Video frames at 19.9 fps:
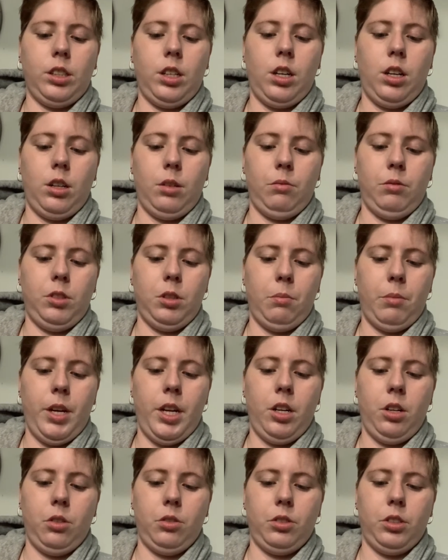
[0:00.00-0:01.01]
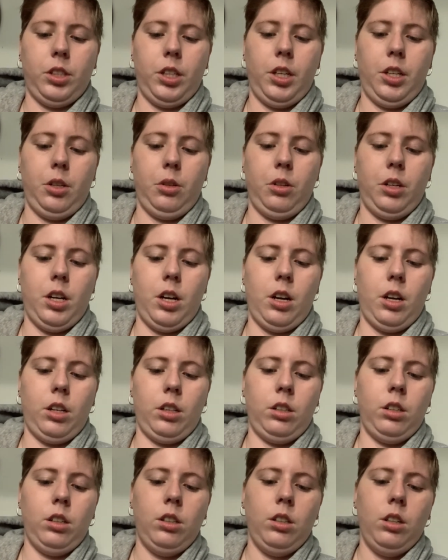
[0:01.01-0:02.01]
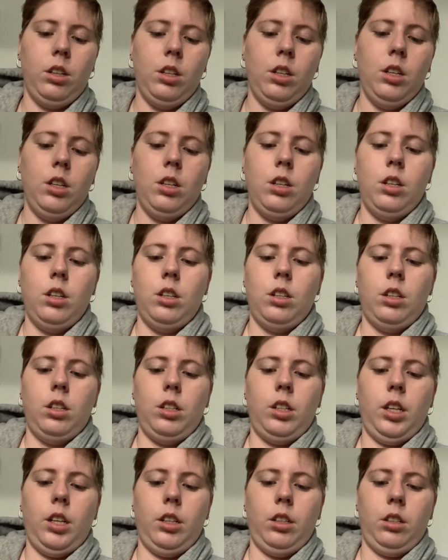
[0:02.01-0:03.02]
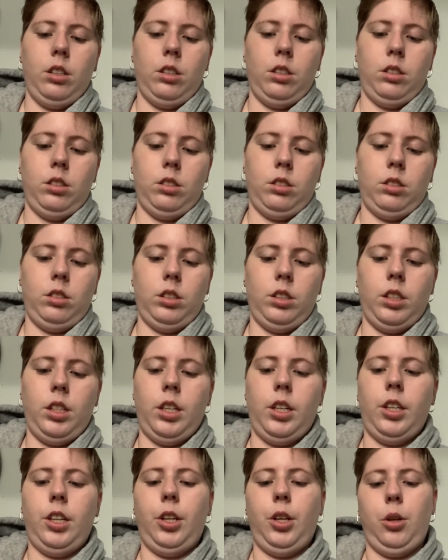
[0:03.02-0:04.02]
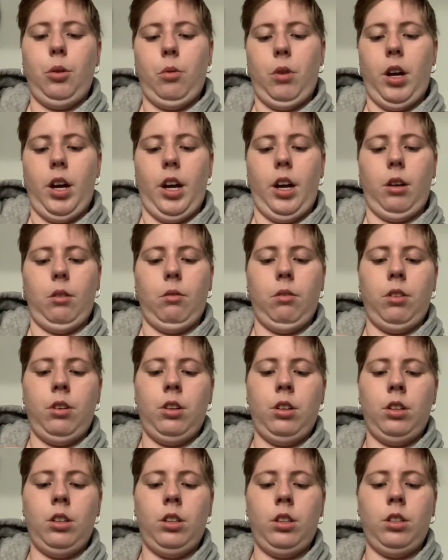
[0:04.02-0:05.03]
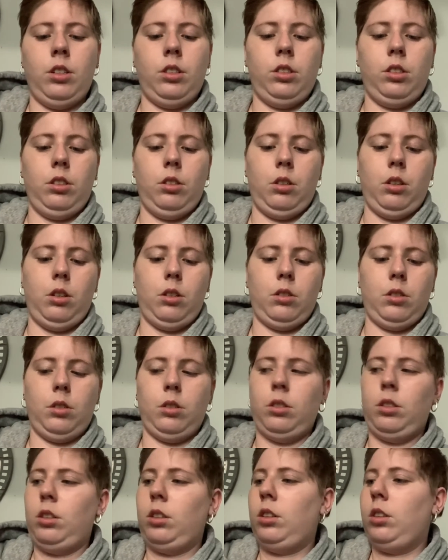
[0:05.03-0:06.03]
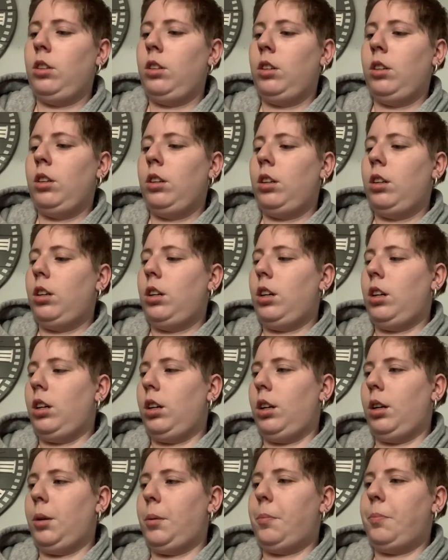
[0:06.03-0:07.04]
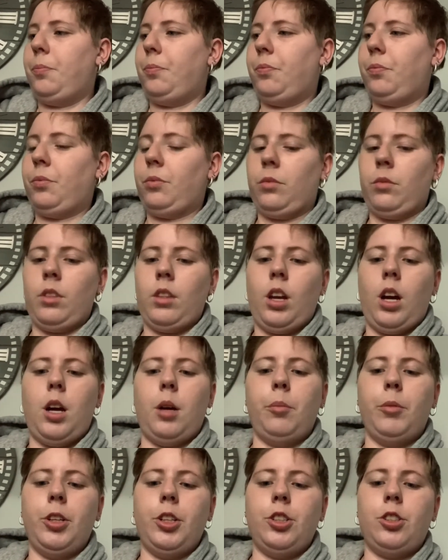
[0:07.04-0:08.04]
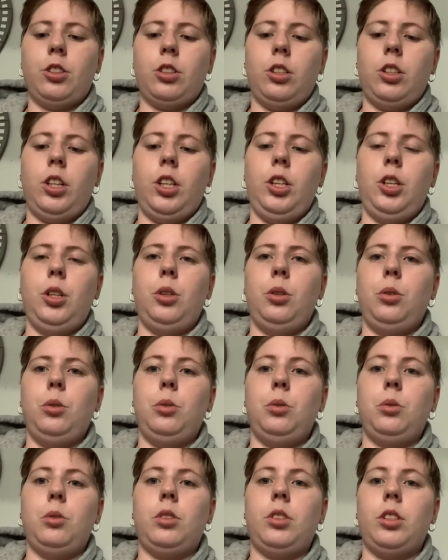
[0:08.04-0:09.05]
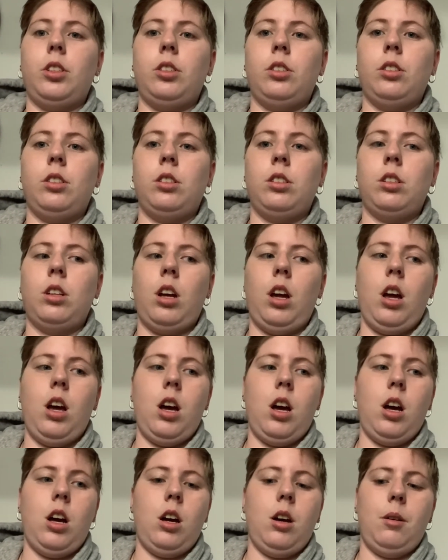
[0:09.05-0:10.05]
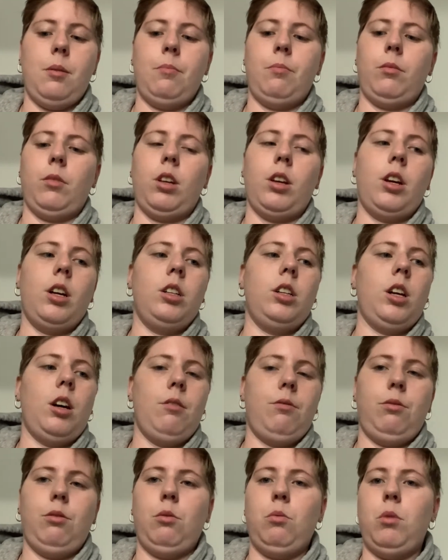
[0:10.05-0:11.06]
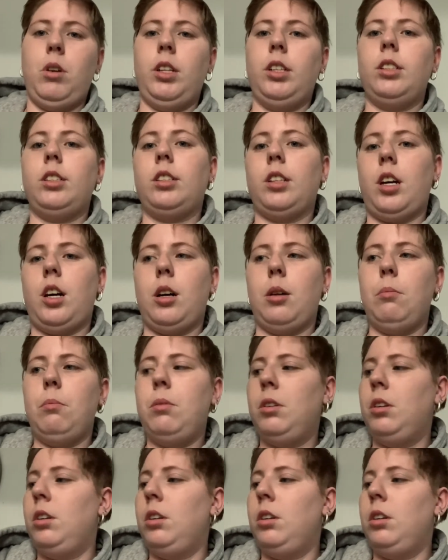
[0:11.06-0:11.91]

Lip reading: of tomatoes that you got, that you have. So I'm just gonna use enough for one sub.